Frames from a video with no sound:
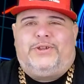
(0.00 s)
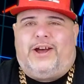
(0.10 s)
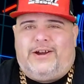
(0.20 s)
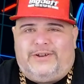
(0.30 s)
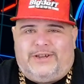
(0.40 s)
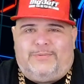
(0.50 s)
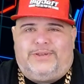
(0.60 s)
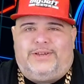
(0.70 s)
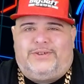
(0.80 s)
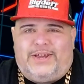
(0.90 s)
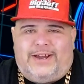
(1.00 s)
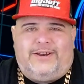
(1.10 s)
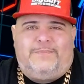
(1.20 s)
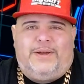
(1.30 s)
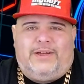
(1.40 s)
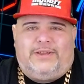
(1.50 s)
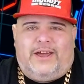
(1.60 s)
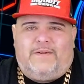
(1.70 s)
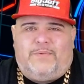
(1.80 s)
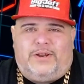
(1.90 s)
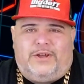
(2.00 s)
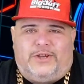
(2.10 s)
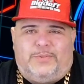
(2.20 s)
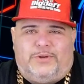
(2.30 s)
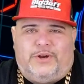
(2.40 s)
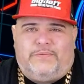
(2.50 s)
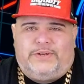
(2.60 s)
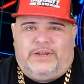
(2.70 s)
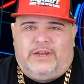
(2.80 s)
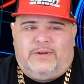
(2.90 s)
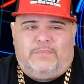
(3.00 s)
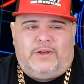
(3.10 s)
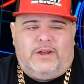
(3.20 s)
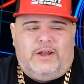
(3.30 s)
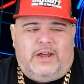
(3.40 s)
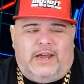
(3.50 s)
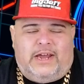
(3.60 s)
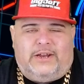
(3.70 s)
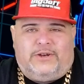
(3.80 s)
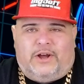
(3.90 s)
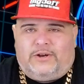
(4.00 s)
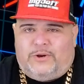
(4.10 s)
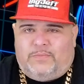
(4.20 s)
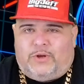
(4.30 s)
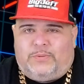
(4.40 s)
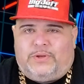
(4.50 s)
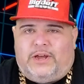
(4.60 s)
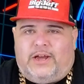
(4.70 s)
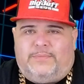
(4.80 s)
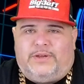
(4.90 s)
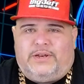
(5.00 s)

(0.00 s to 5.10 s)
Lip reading: hires I was excited about to have him on the customer service team and talked to him multiple times.